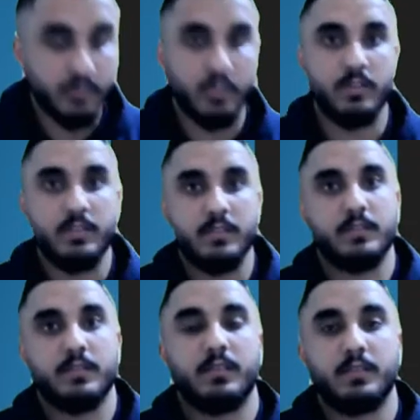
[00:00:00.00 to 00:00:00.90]
So this
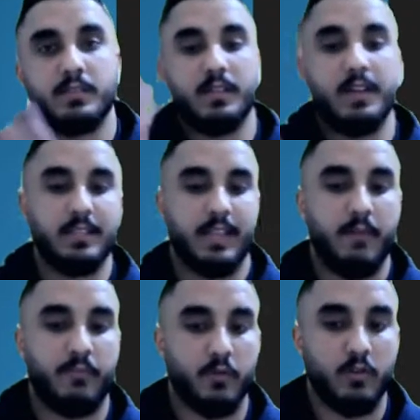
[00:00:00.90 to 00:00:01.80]
is an
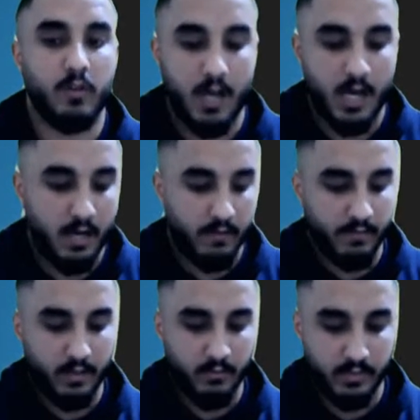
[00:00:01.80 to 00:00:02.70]
example
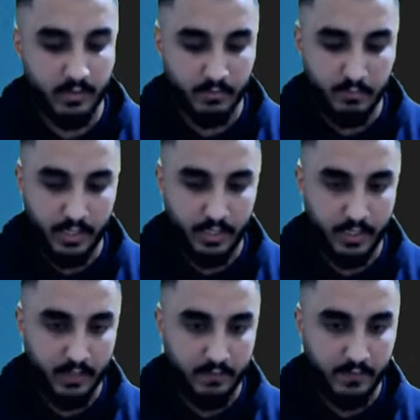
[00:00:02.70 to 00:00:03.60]
of, and I hope this is
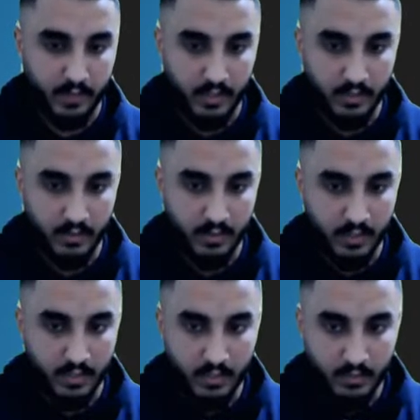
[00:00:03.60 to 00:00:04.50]
big enough for
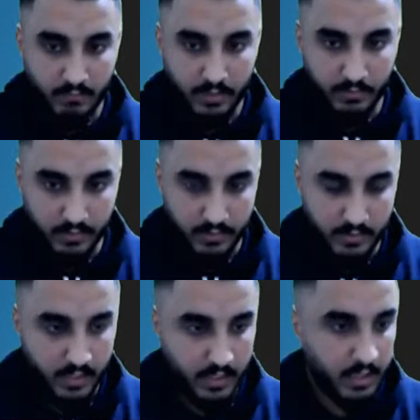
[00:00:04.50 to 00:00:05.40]
people to
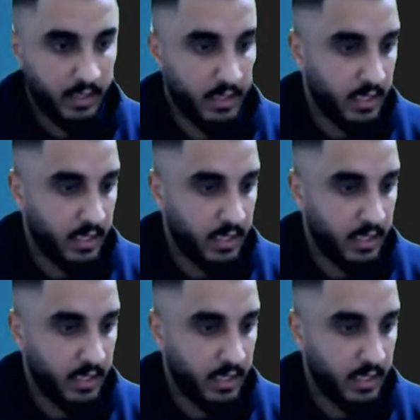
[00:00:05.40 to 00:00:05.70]
see.